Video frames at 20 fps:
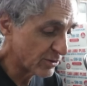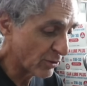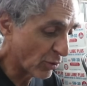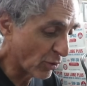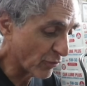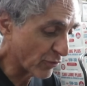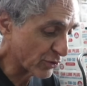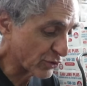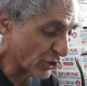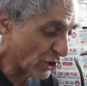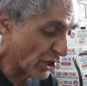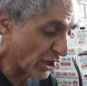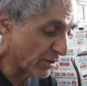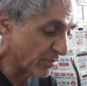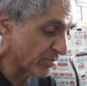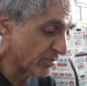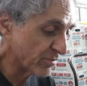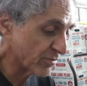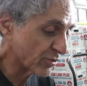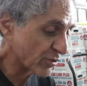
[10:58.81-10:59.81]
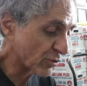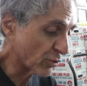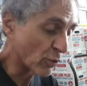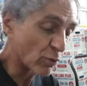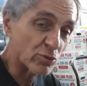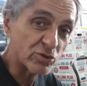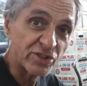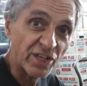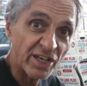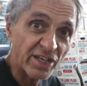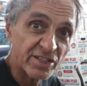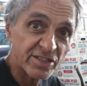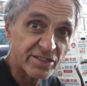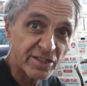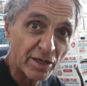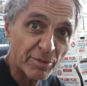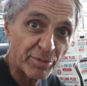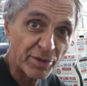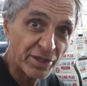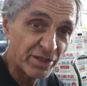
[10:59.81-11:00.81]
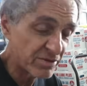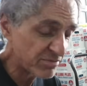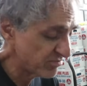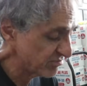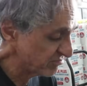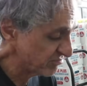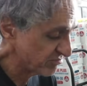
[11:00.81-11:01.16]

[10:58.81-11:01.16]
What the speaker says: overtime, close days, come in.